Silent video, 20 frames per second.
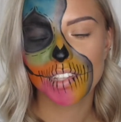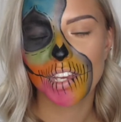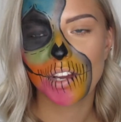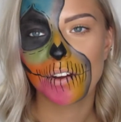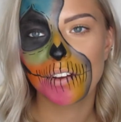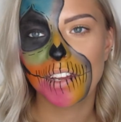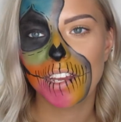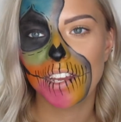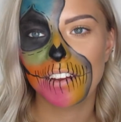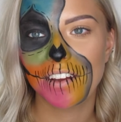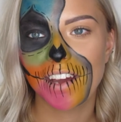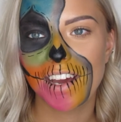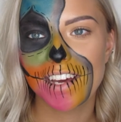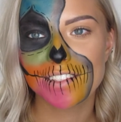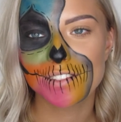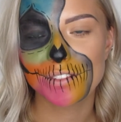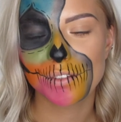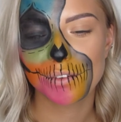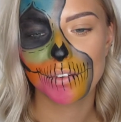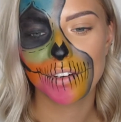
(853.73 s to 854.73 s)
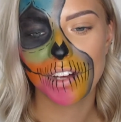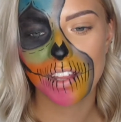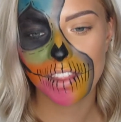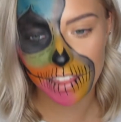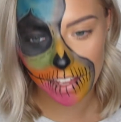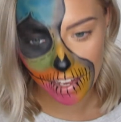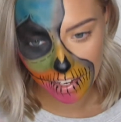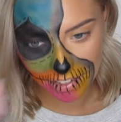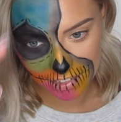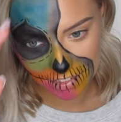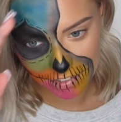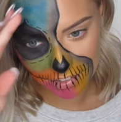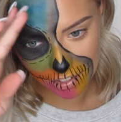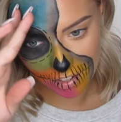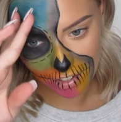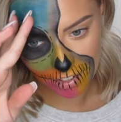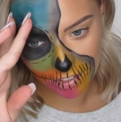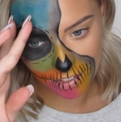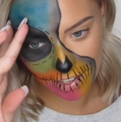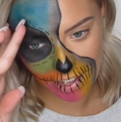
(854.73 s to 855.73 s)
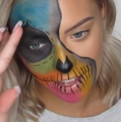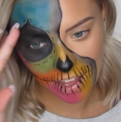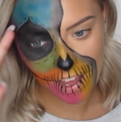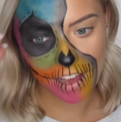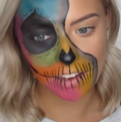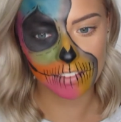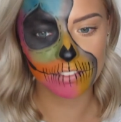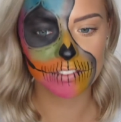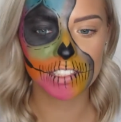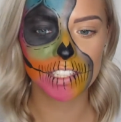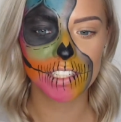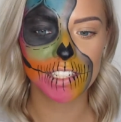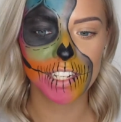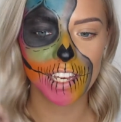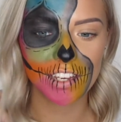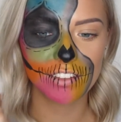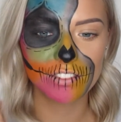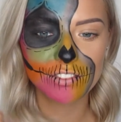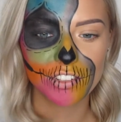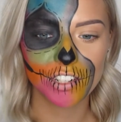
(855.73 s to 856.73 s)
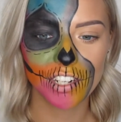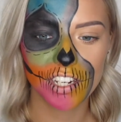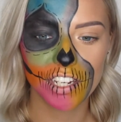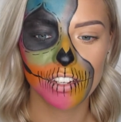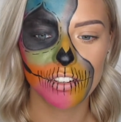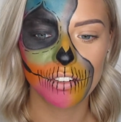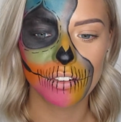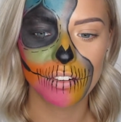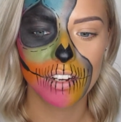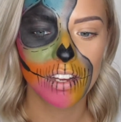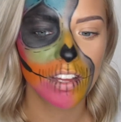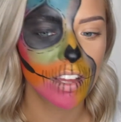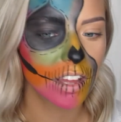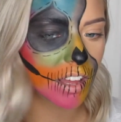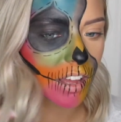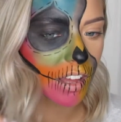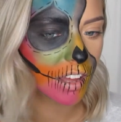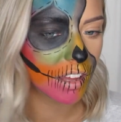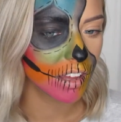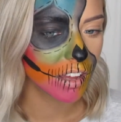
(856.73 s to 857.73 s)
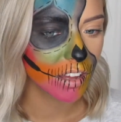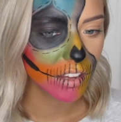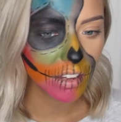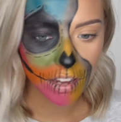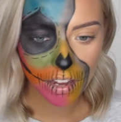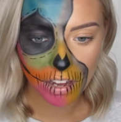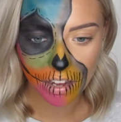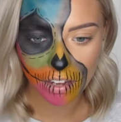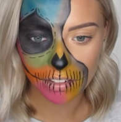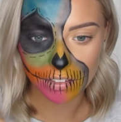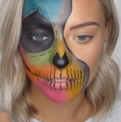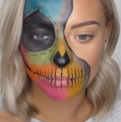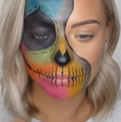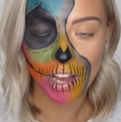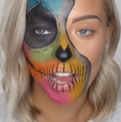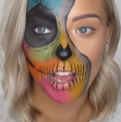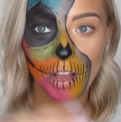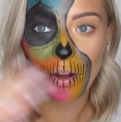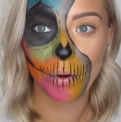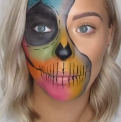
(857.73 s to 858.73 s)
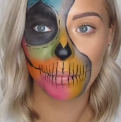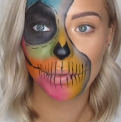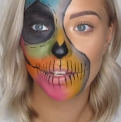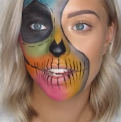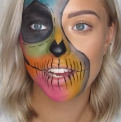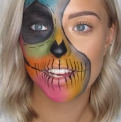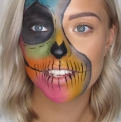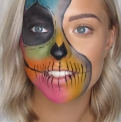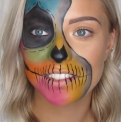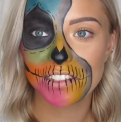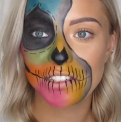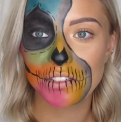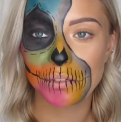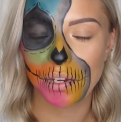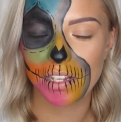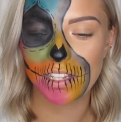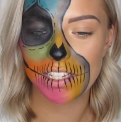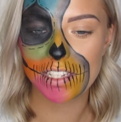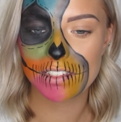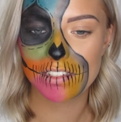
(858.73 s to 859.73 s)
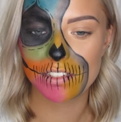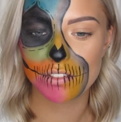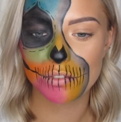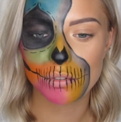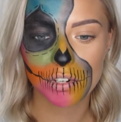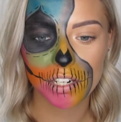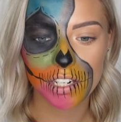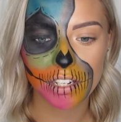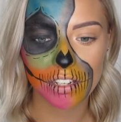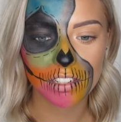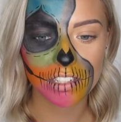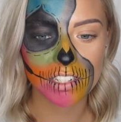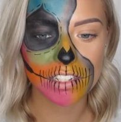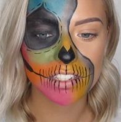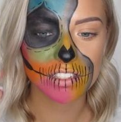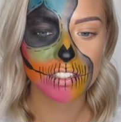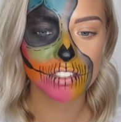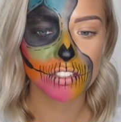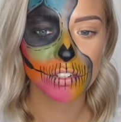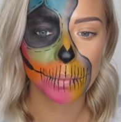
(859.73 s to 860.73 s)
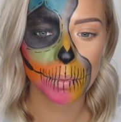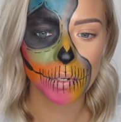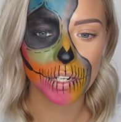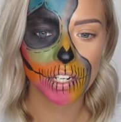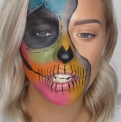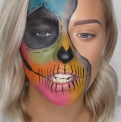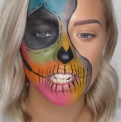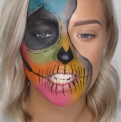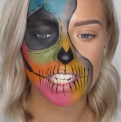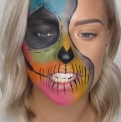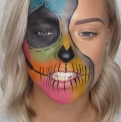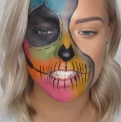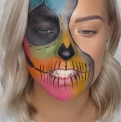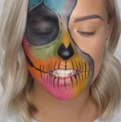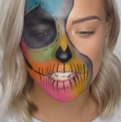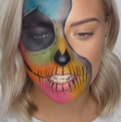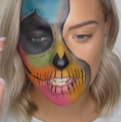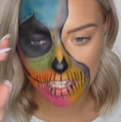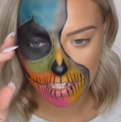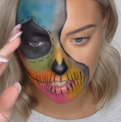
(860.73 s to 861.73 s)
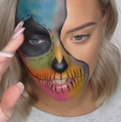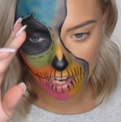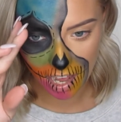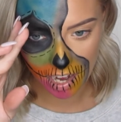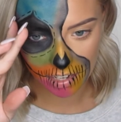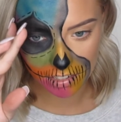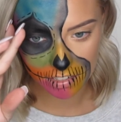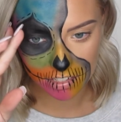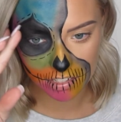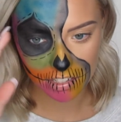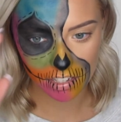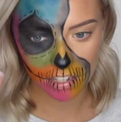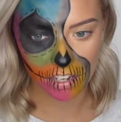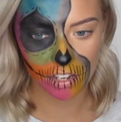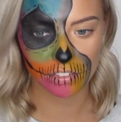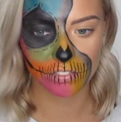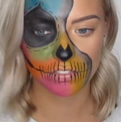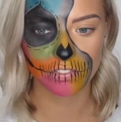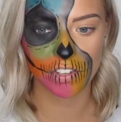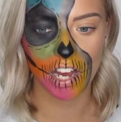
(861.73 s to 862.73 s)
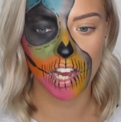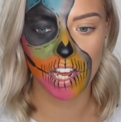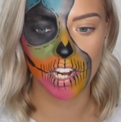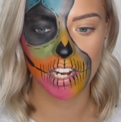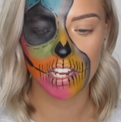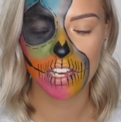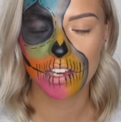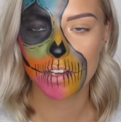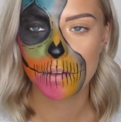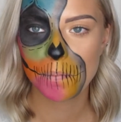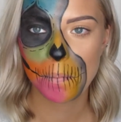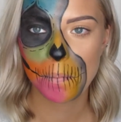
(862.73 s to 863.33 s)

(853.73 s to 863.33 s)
Okay guys, so that is all I have today for you. I hope you guys enjoyed this tutorial. It's super easy and kind of just like a fun